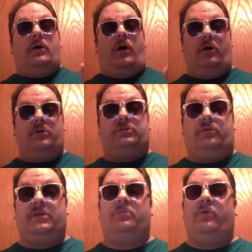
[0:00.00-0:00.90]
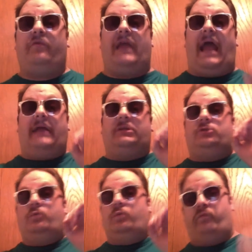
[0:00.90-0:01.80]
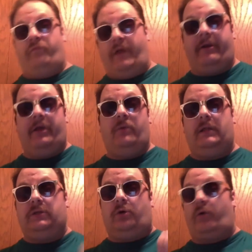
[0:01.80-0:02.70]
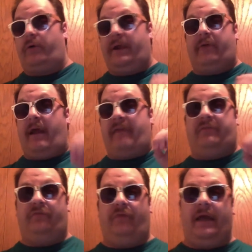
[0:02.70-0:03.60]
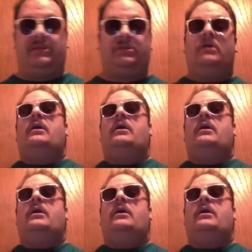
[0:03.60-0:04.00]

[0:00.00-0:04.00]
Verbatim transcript: Also, this movie had very well choreographed fights